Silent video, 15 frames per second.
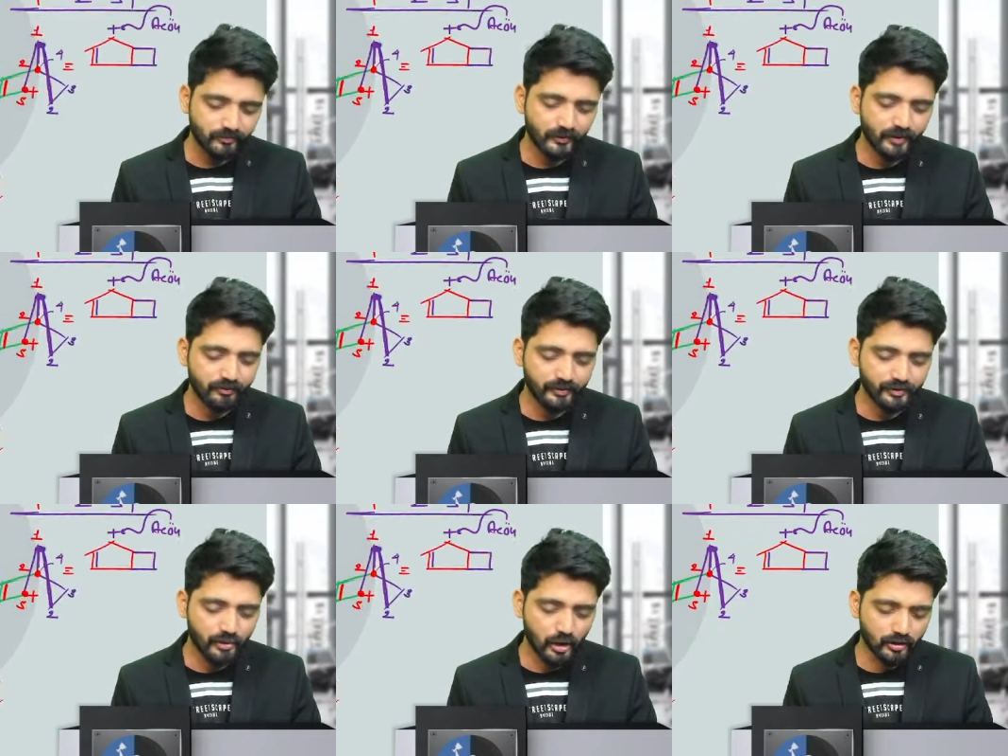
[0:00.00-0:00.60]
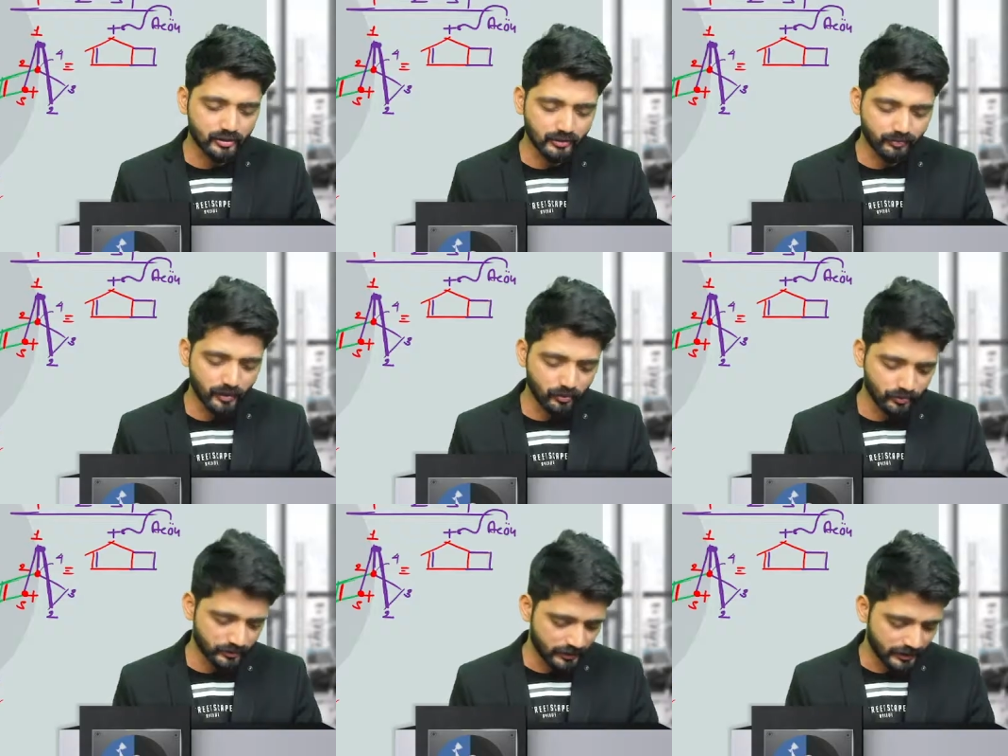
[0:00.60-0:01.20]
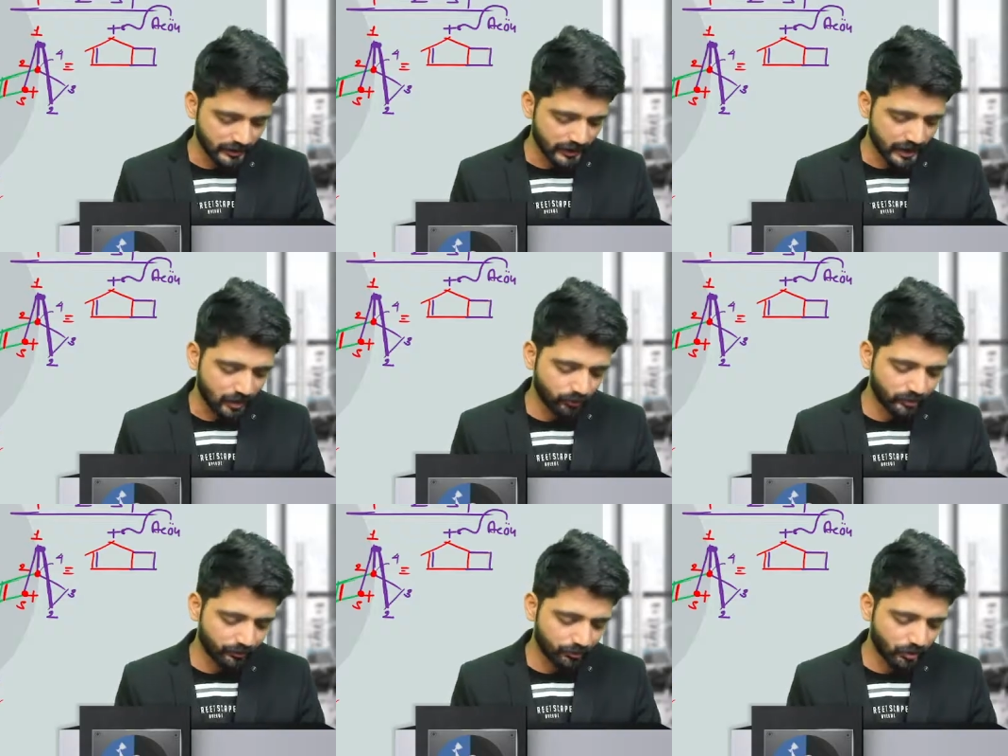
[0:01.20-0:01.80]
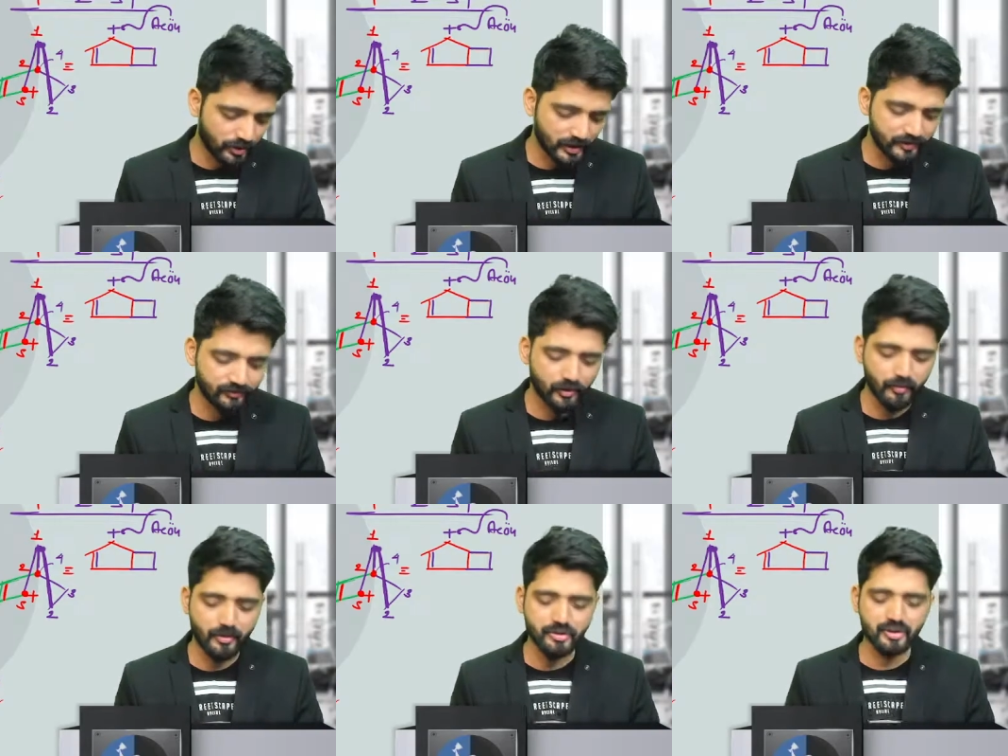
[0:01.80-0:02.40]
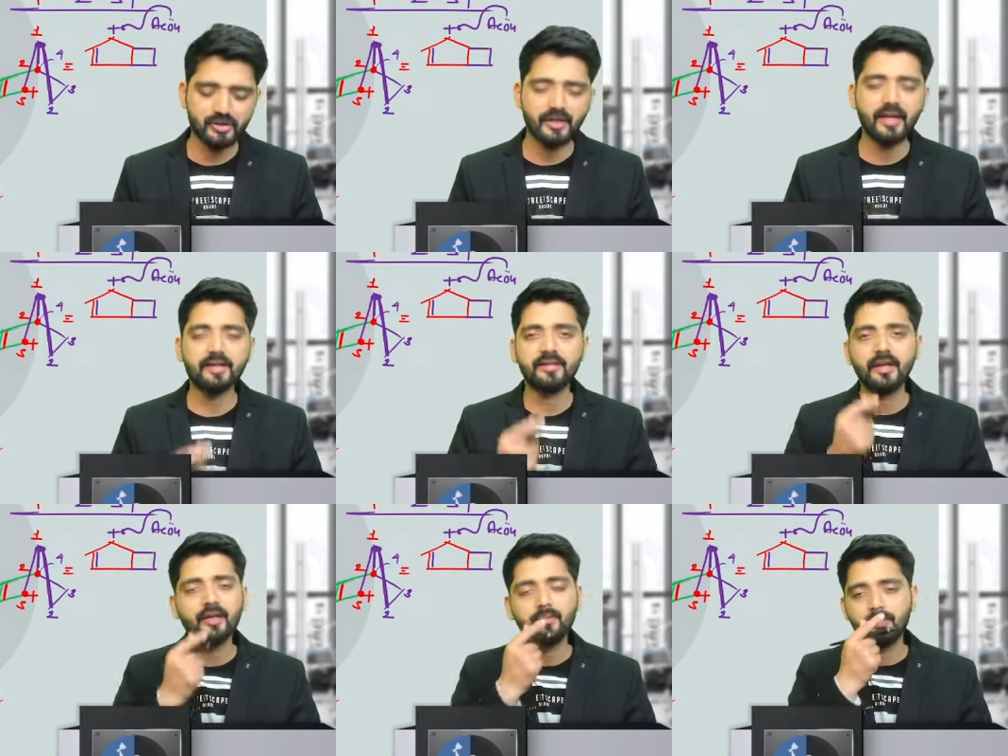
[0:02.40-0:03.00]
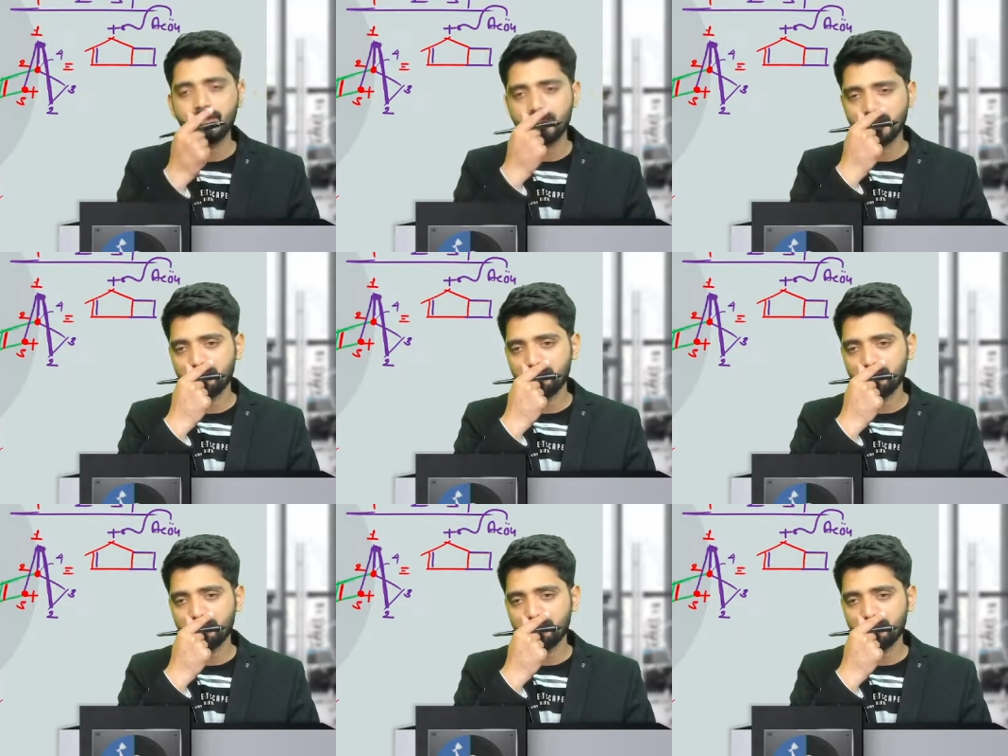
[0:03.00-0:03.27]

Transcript: we talked about how the product formation can take place,